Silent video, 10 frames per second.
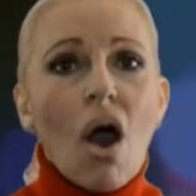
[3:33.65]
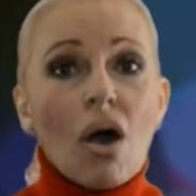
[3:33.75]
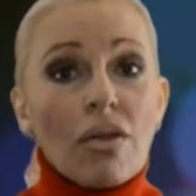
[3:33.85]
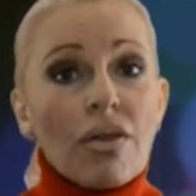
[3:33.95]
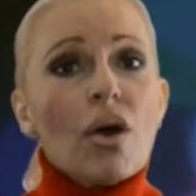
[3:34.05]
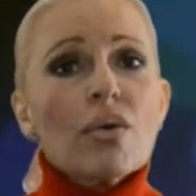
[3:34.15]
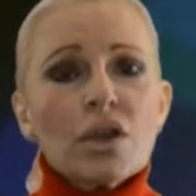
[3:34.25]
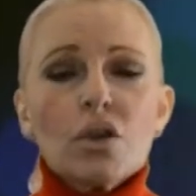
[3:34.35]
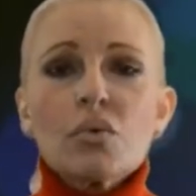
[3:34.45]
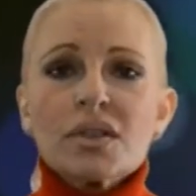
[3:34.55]
Although
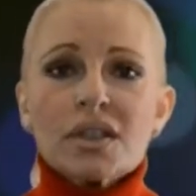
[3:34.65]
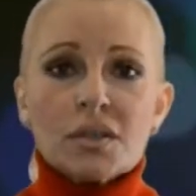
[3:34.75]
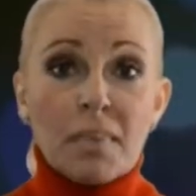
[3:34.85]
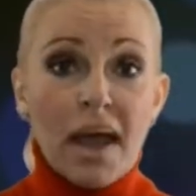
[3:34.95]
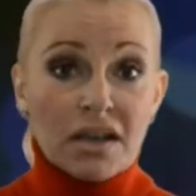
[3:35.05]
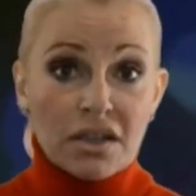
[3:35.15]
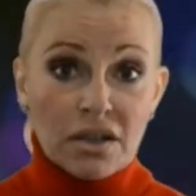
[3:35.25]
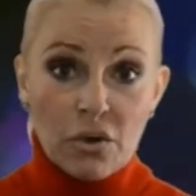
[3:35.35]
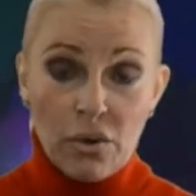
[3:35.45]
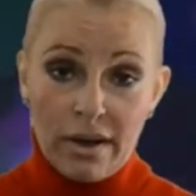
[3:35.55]
you respect
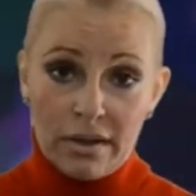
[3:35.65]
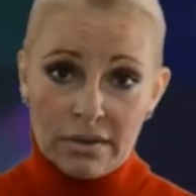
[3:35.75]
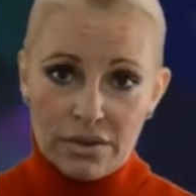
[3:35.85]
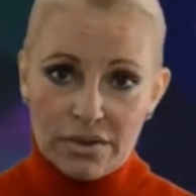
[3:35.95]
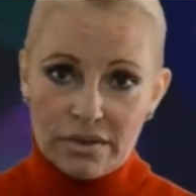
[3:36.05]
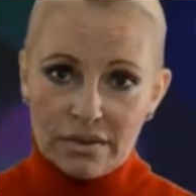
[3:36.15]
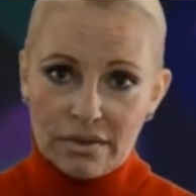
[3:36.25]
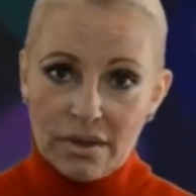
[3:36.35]
your elders,